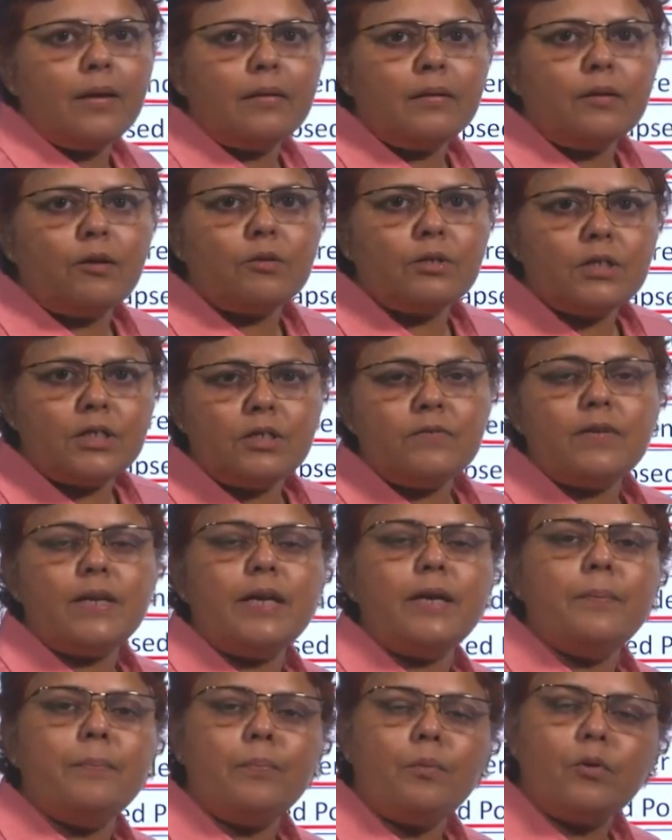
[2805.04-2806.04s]
Now this is
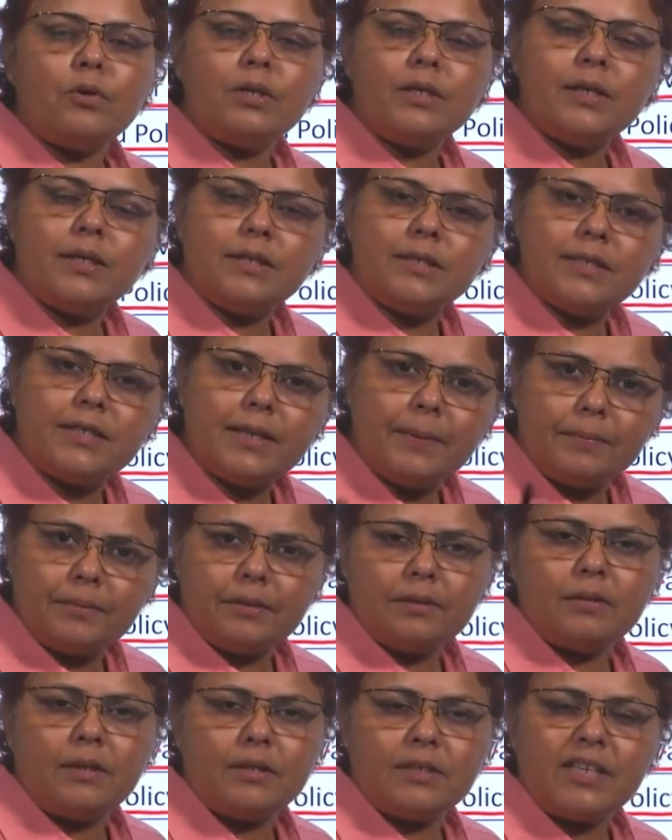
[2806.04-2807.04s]
very important concept.
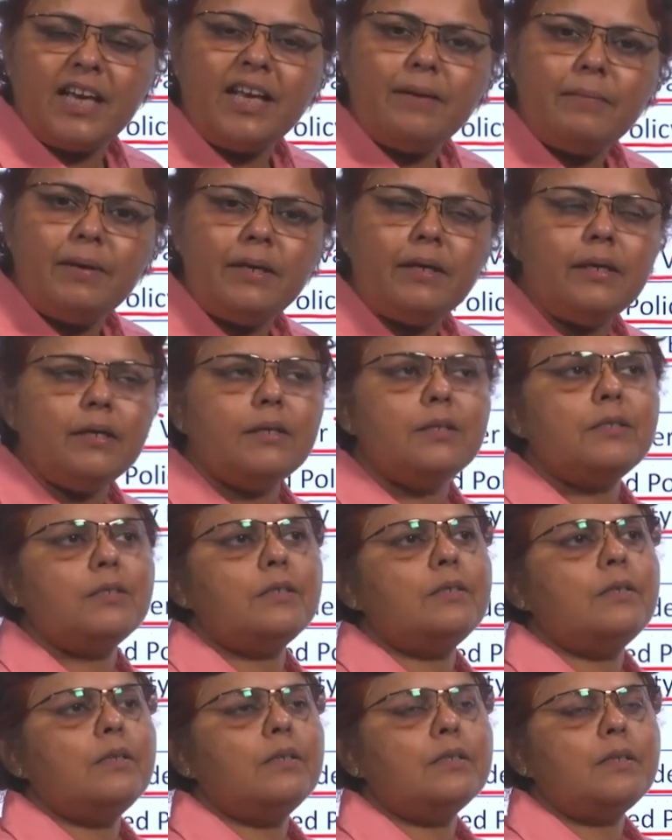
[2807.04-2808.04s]
Assignment is
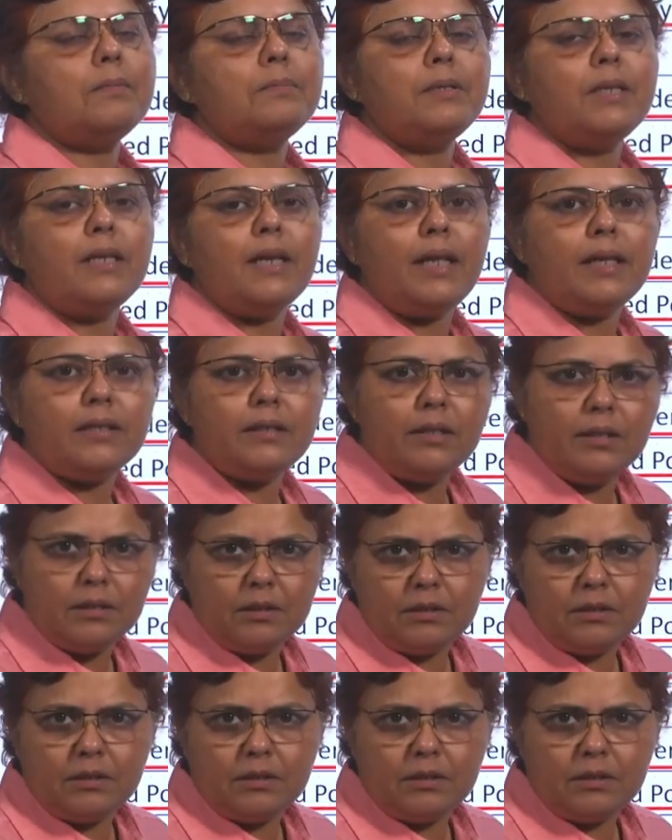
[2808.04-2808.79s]
something like this.